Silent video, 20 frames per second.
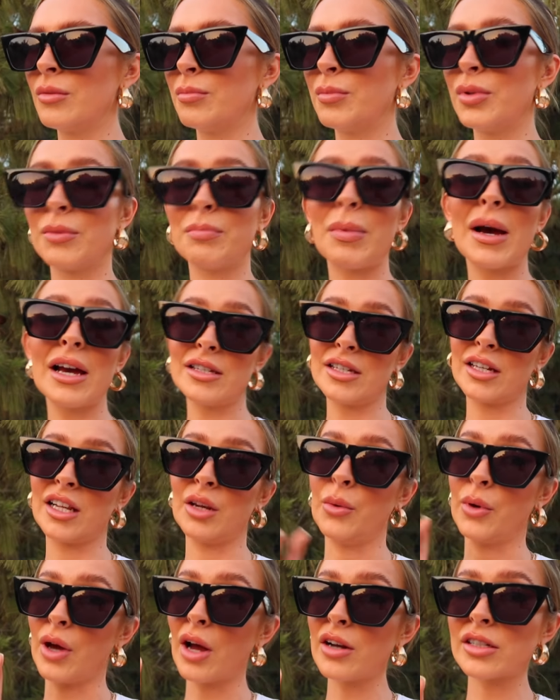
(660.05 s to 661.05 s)
but
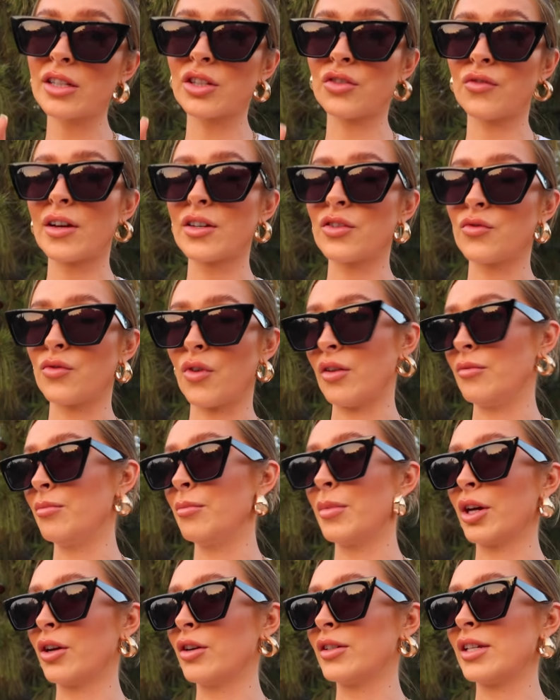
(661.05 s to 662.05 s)
basically we're going to this
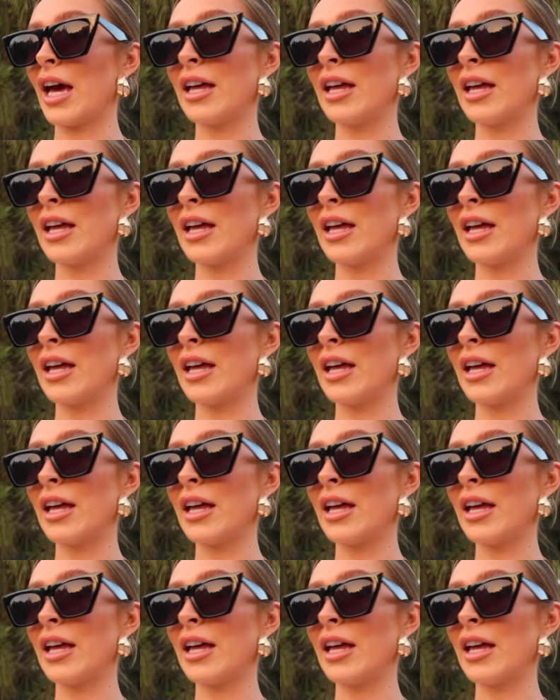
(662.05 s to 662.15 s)
restaurant because